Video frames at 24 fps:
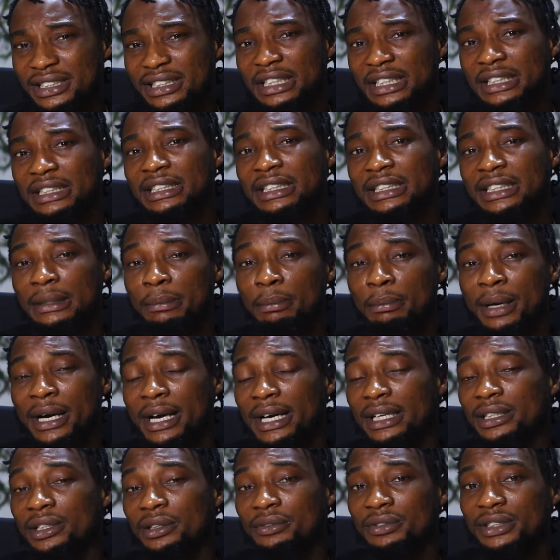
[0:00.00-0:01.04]
the
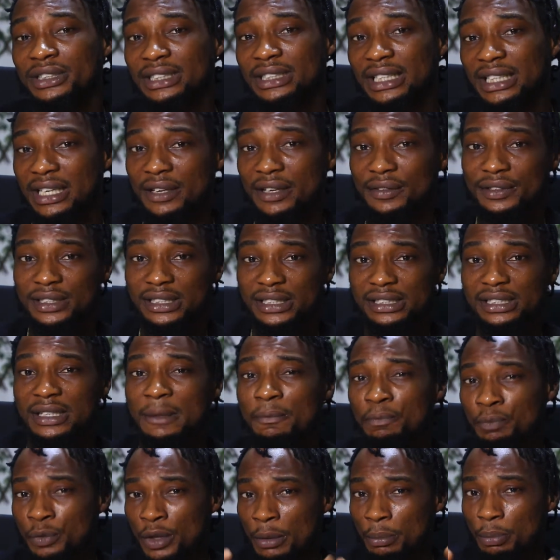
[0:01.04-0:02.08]
demand of these NFTs,
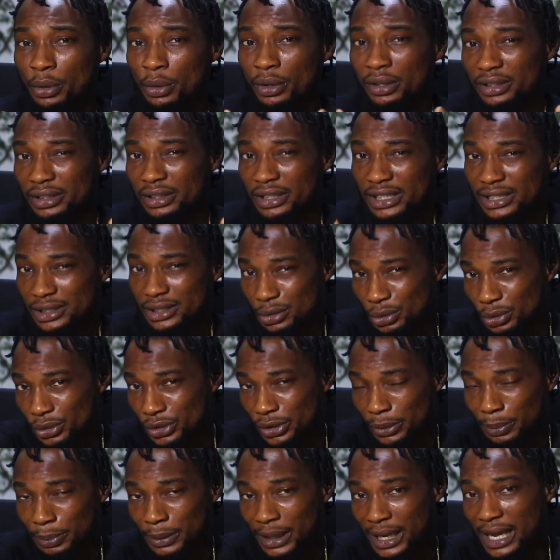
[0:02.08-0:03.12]
but little
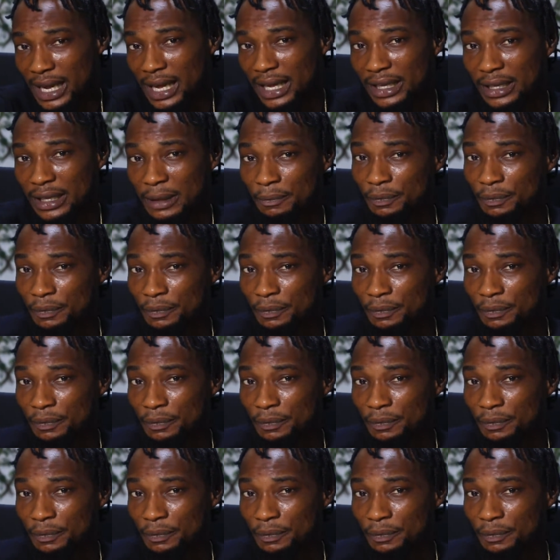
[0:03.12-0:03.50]
supply.